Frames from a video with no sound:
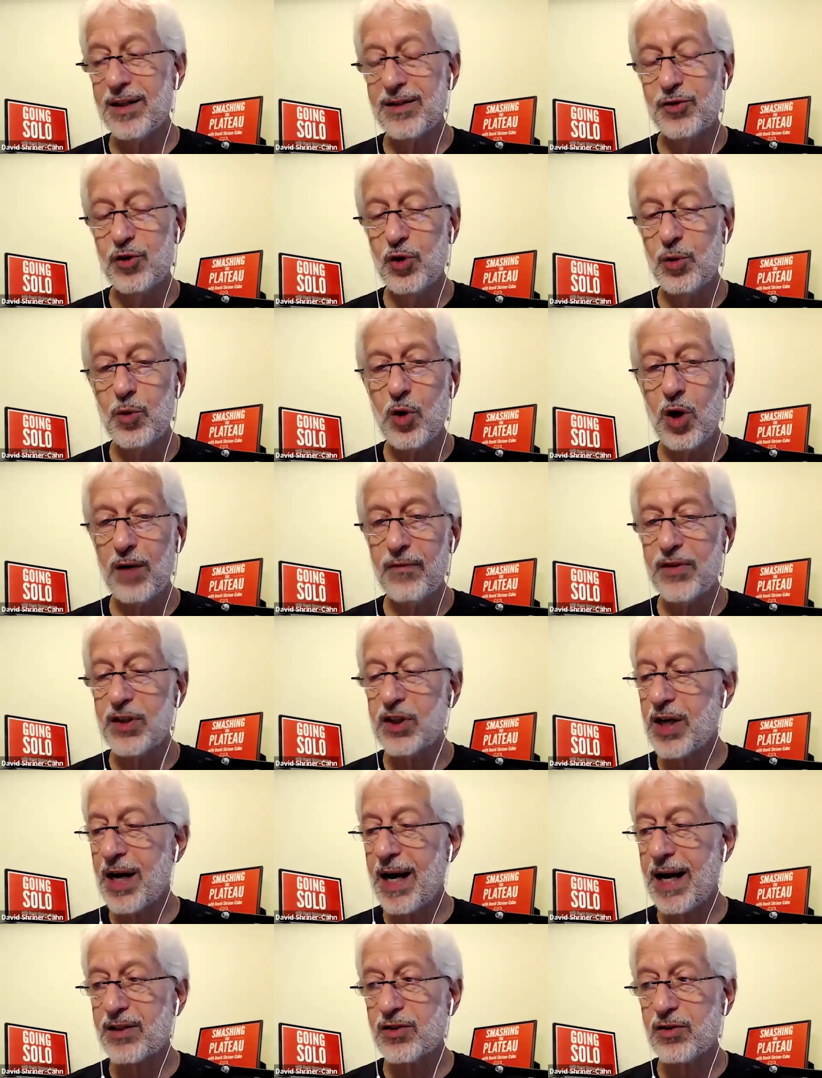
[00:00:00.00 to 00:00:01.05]
Zoom coffee
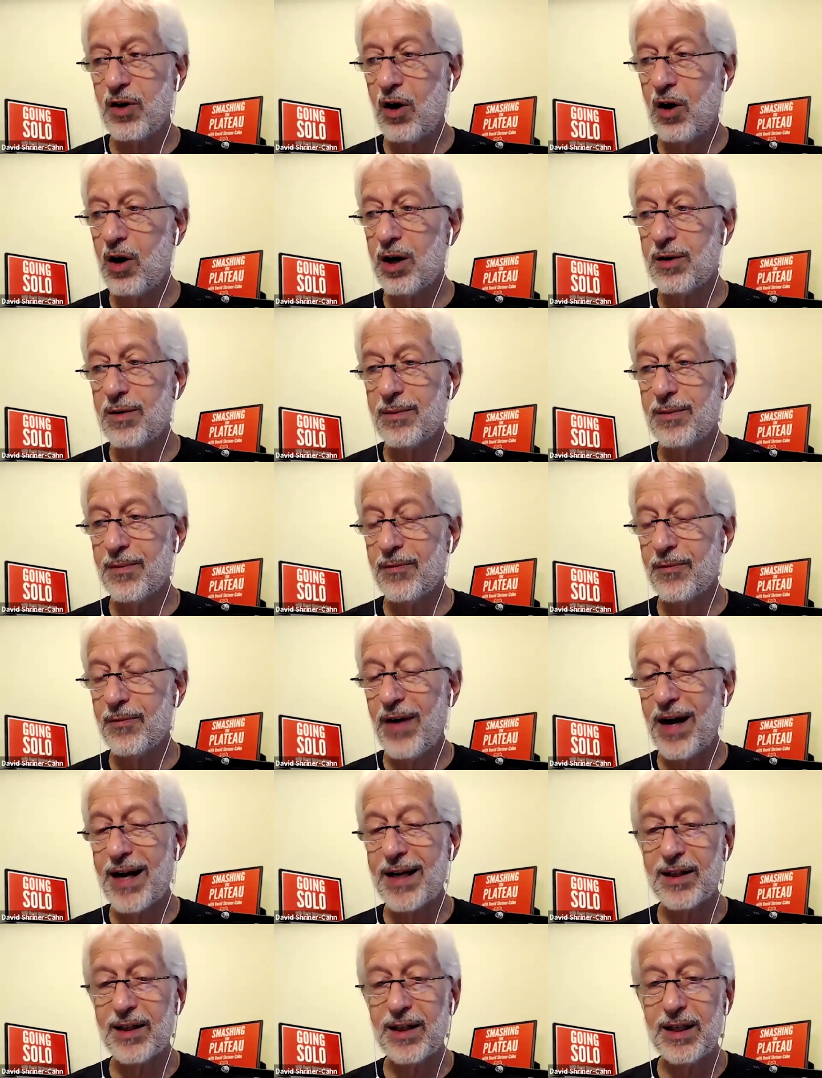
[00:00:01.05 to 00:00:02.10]
chats are,
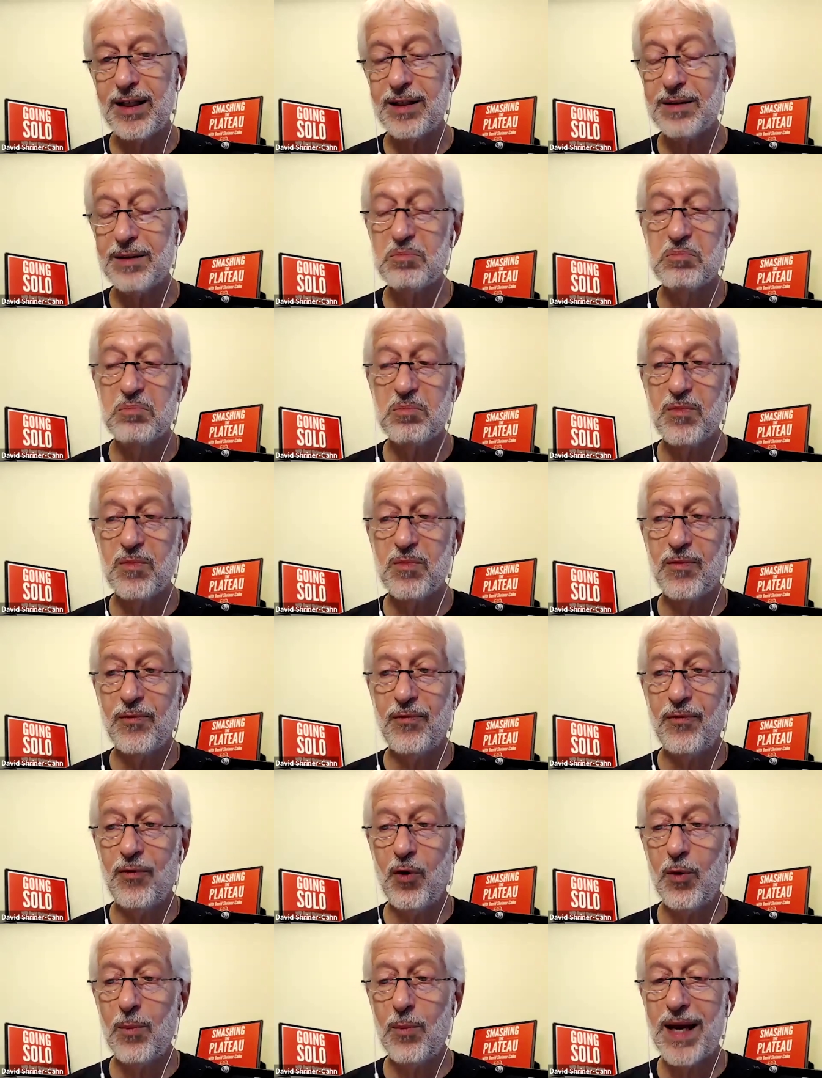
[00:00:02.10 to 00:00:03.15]
frankly,
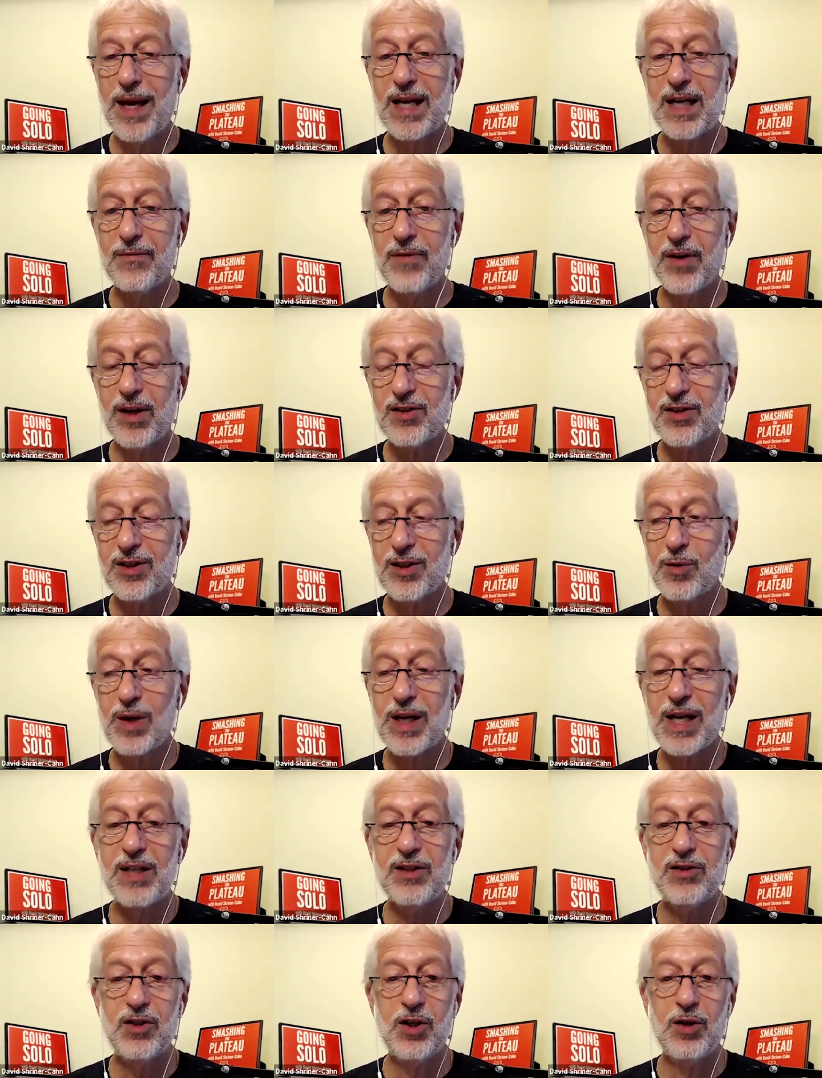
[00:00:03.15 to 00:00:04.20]
for many of us, they're
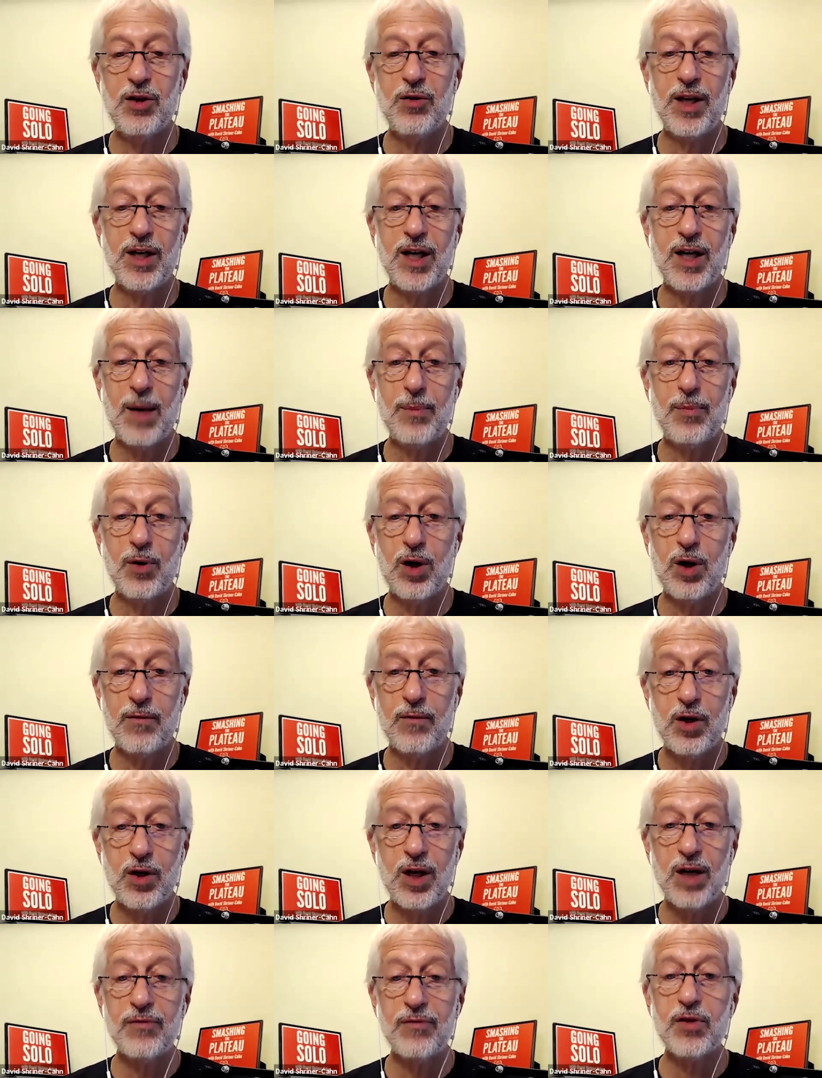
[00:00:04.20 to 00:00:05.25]
easier than a cup of coffee.
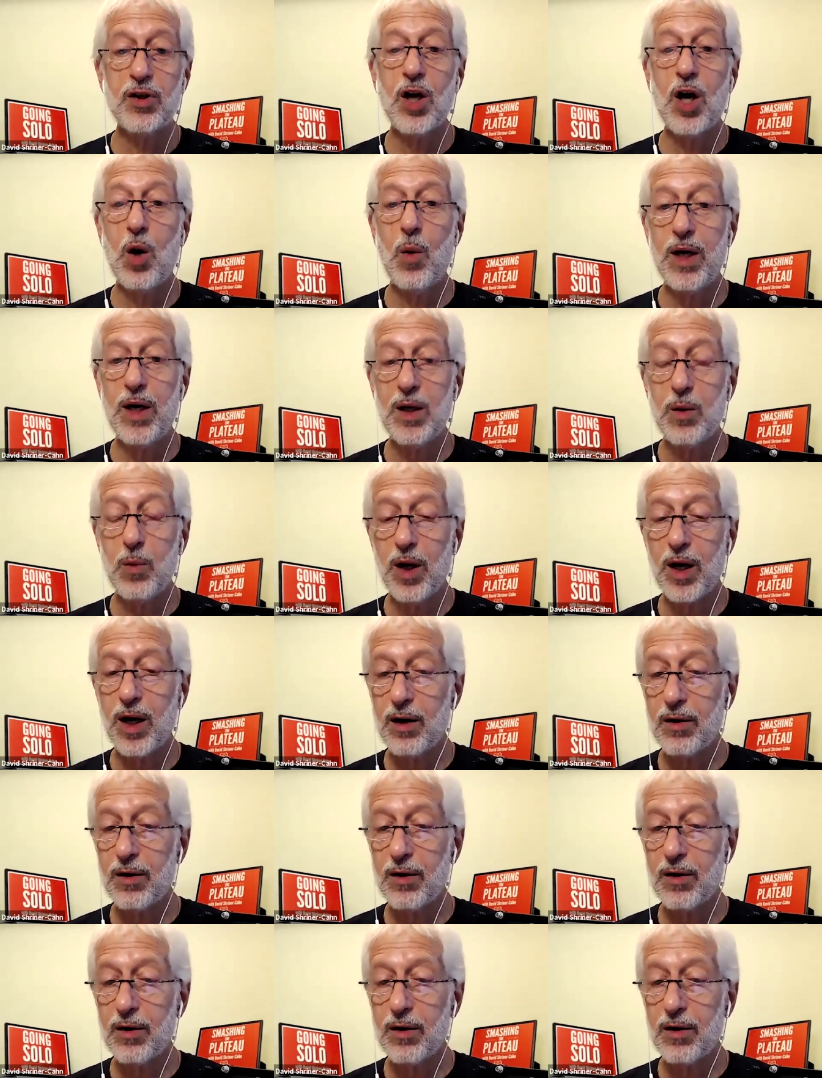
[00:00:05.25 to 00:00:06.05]
You don't have to go anywhere.